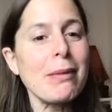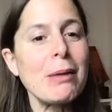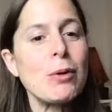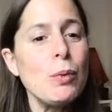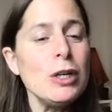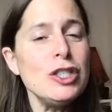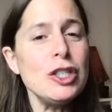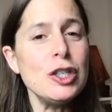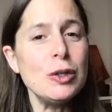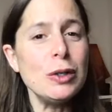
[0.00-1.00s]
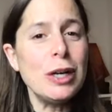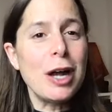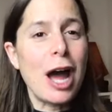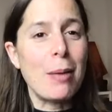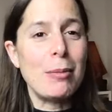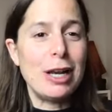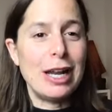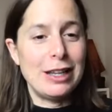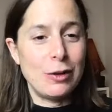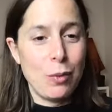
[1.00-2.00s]
But would you,
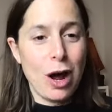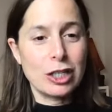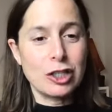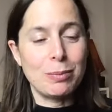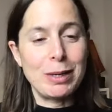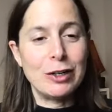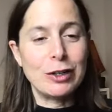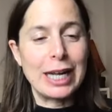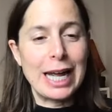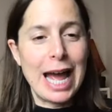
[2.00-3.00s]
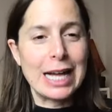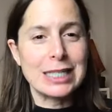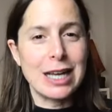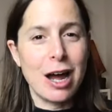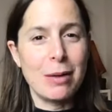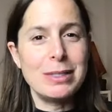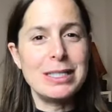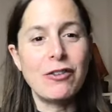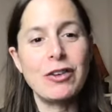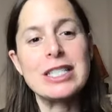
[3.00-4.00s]
in the workshop, be looking at
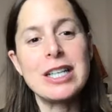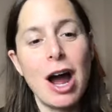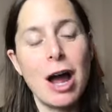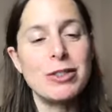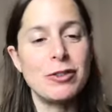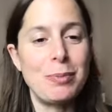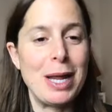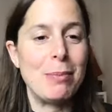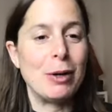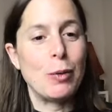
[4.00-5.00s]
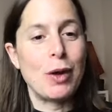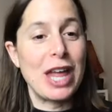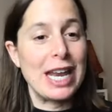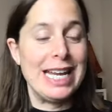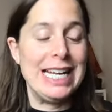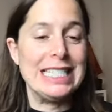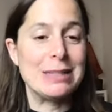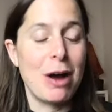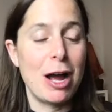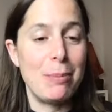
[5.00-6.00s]
different types of people or what their needs
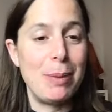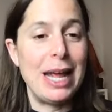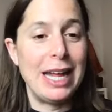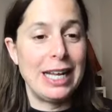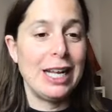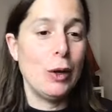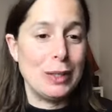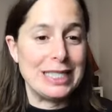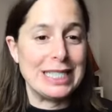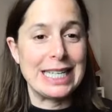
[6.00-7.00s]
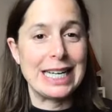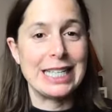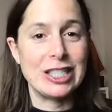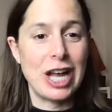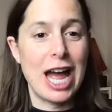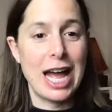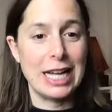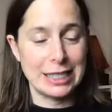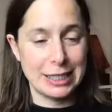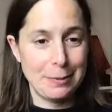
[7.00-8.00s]
might be who are sitting in the chairs?